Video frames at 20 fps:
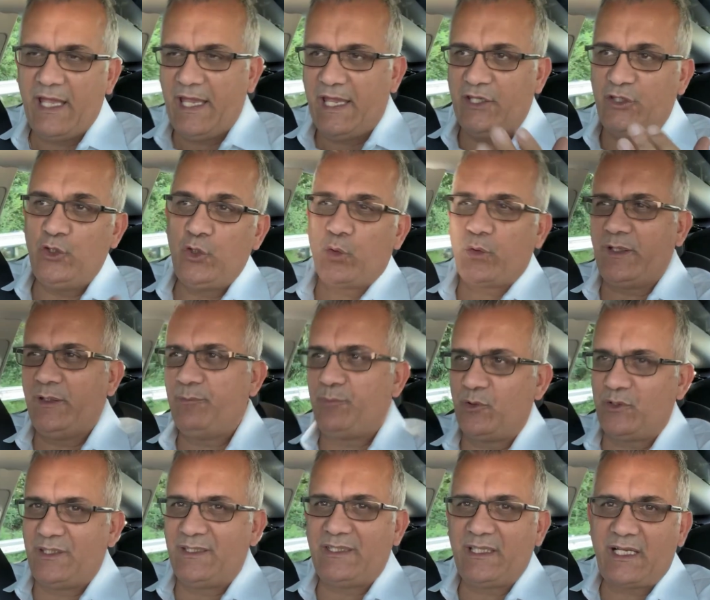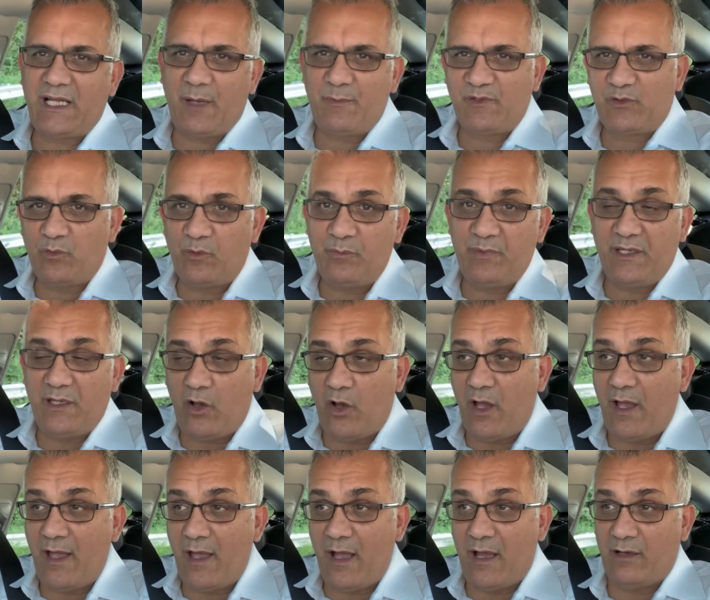and your input in the comments will be
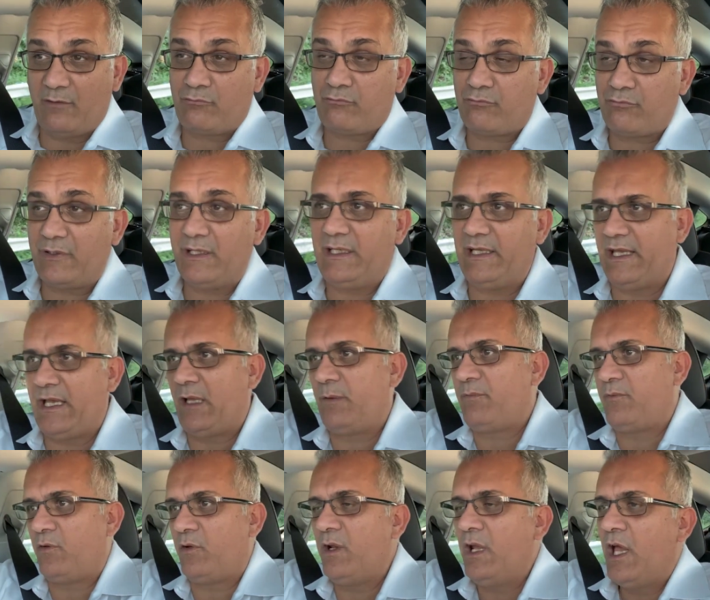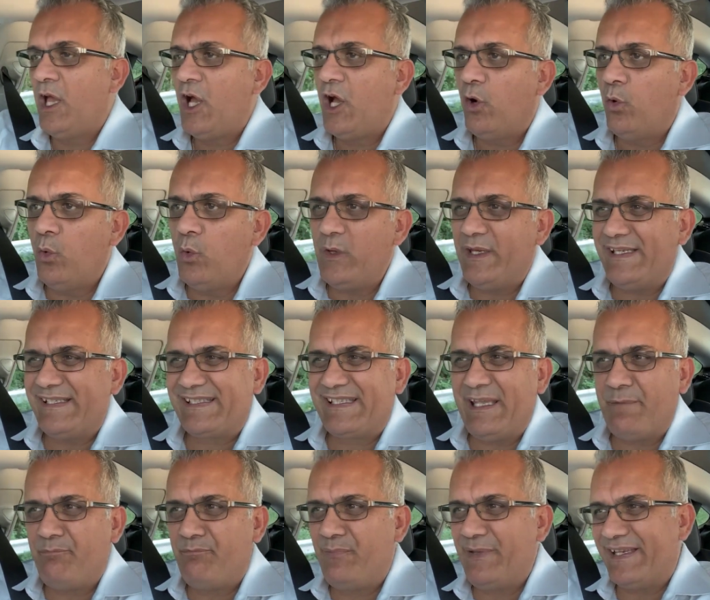really helpful. Who is
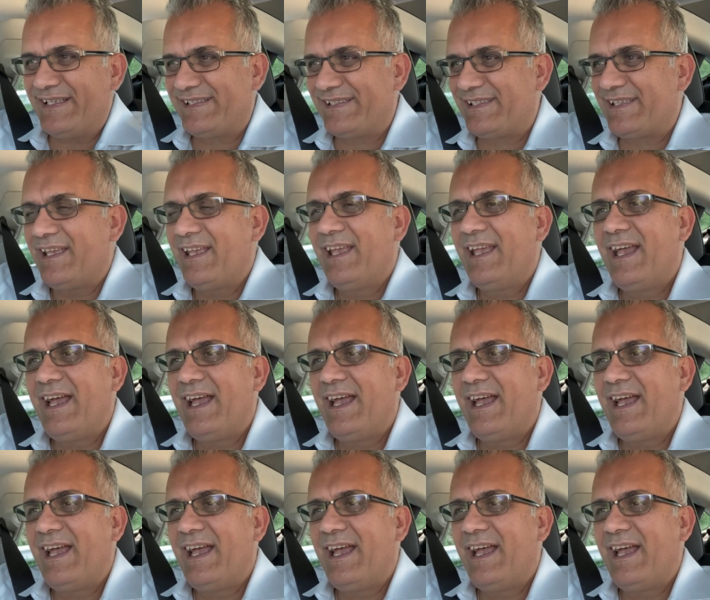the best